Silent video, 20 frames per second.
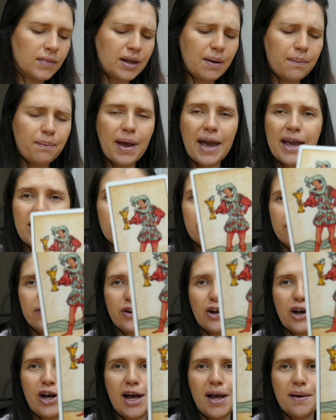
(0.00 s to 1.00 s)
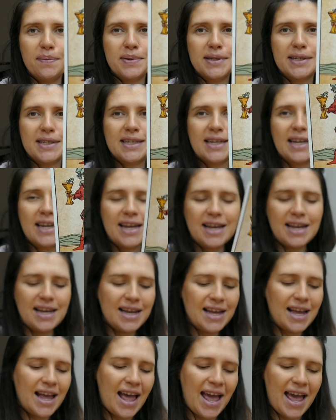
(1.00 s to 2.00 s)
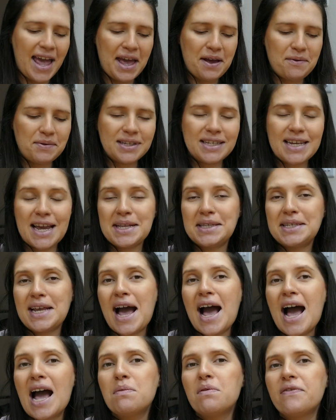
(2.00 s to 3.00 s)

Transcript: Page of Cups. It will take time,